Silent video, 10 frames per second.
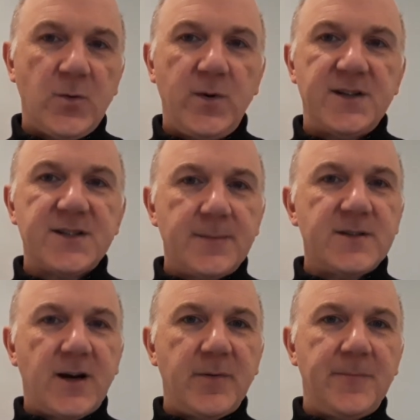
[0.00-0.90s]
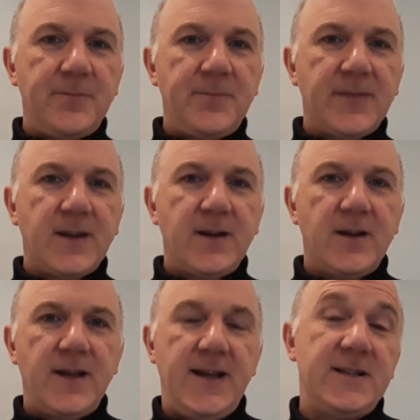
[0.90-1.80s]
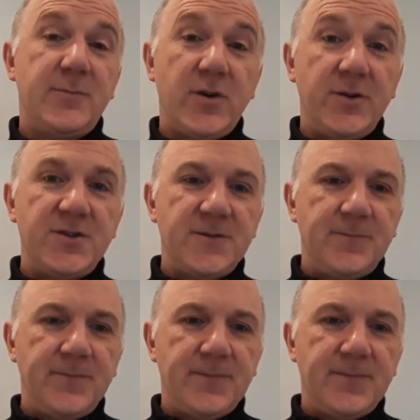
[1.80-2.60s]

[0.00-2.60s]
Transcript: which sums up his approach.